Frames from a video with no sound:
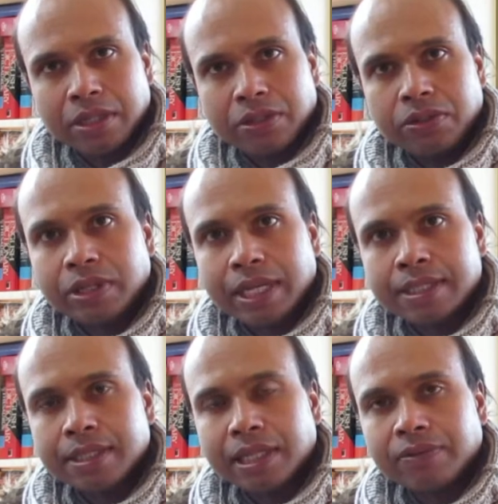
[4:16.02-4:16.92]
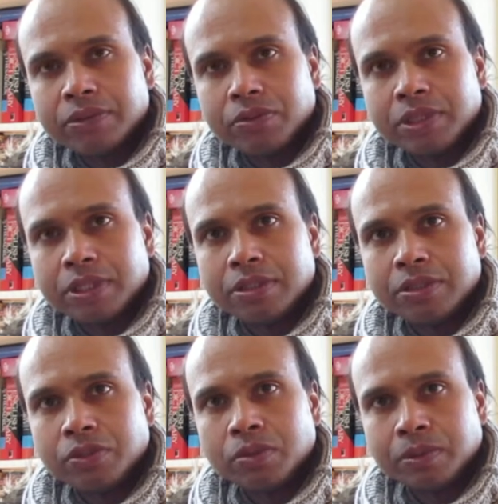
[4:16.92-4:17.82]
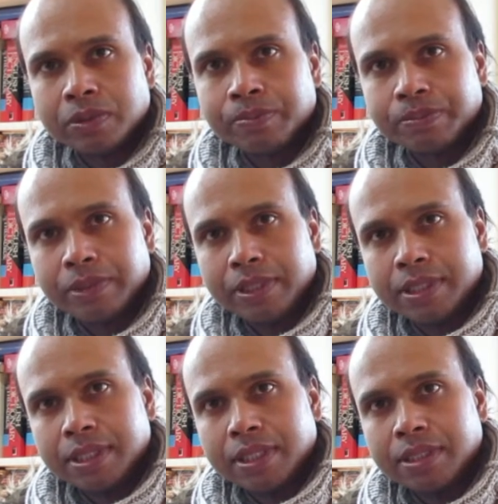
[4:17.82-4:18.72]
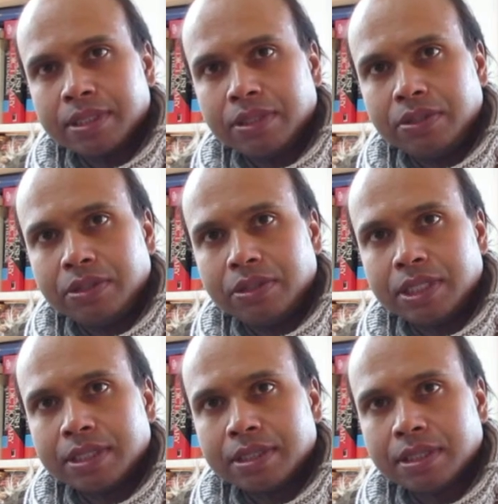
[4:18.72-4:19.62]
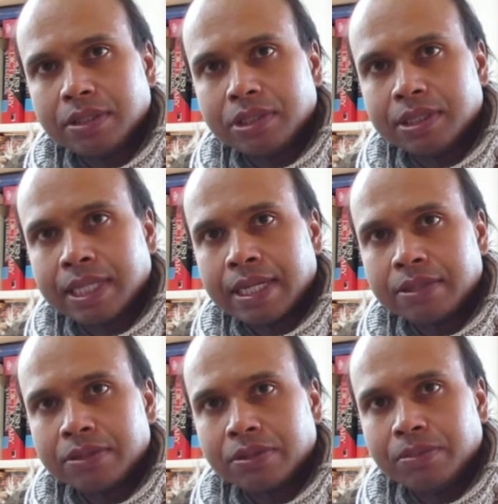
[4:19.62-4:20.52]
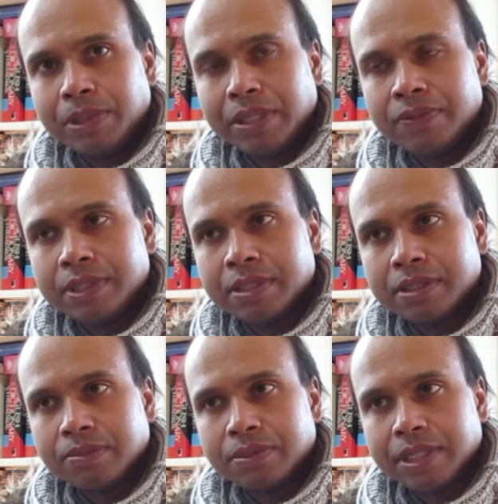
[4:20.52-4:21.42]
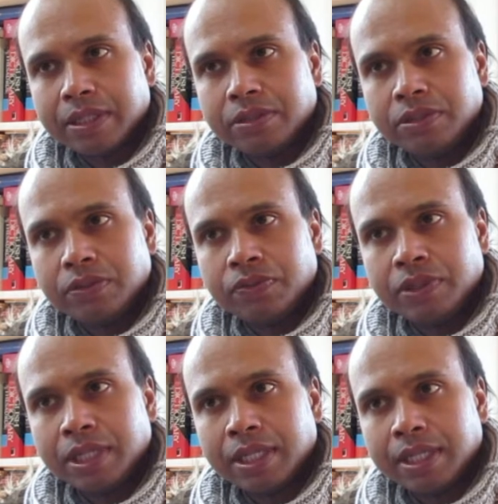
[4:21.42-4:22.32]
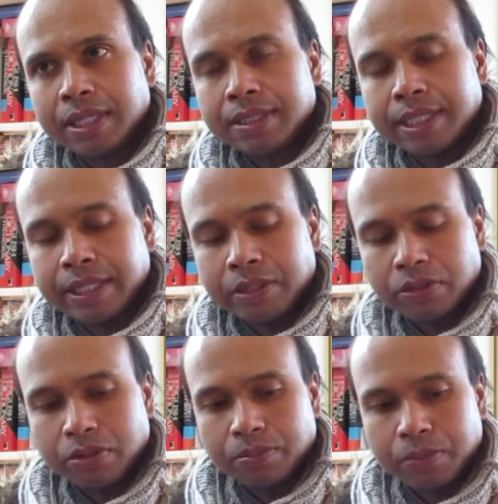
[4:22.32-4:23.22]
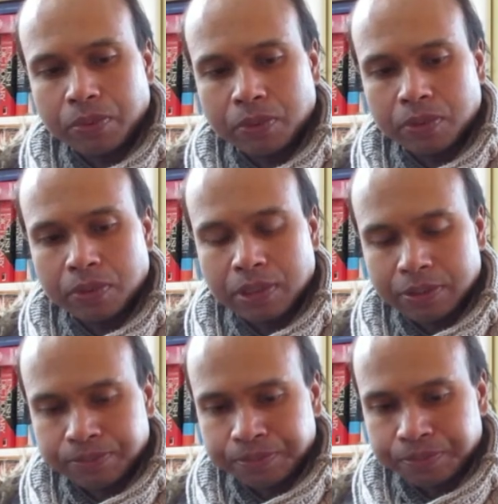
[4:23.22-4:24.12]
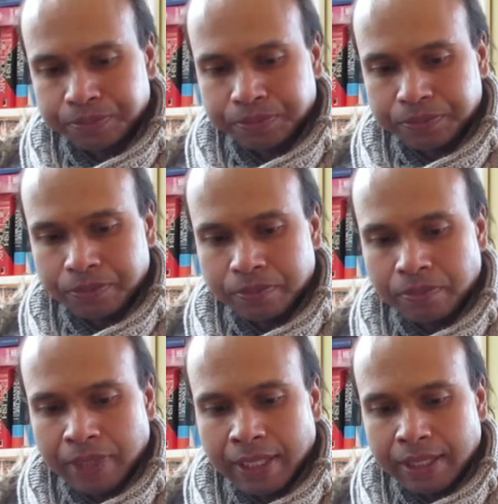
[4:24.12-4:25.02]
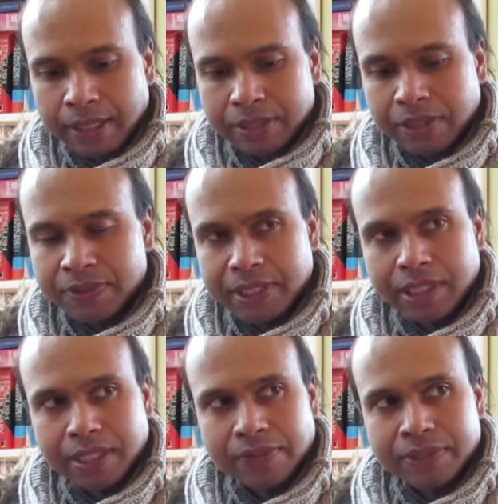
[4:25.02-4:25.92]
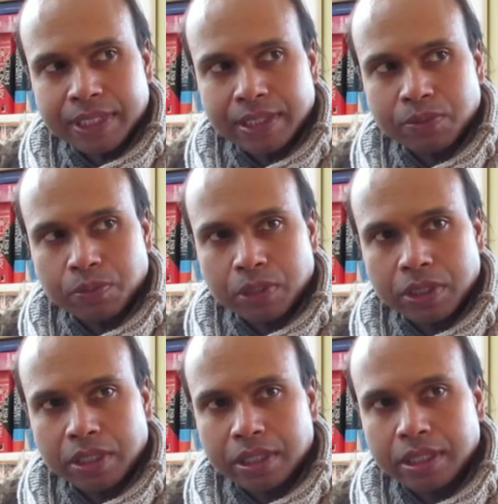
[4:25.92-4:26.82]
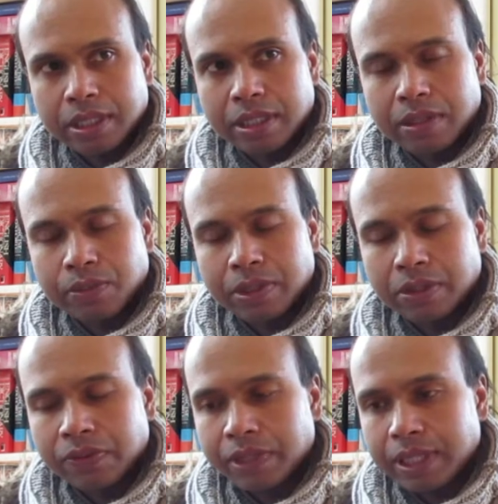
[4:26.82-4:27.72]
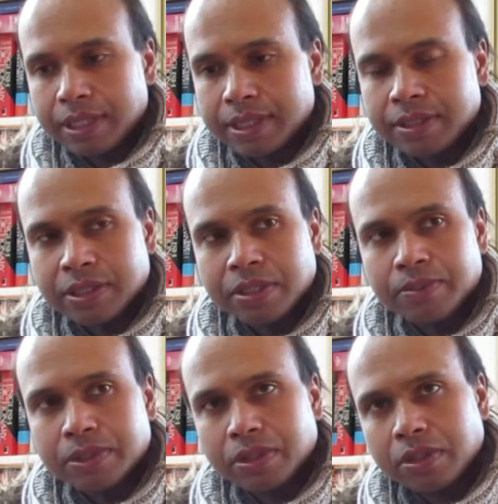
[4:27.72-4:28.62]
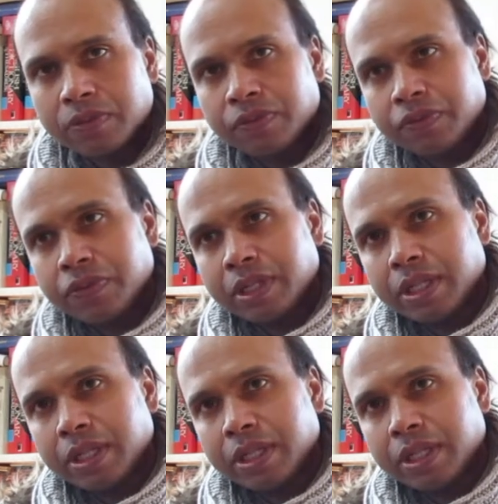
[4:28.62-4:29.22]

uric acid levels return to normal, you see. So you just, you just cancel the belief systems that you've taken on board. So I've seen it. I've seen it work uh, with a lot of things in terms of.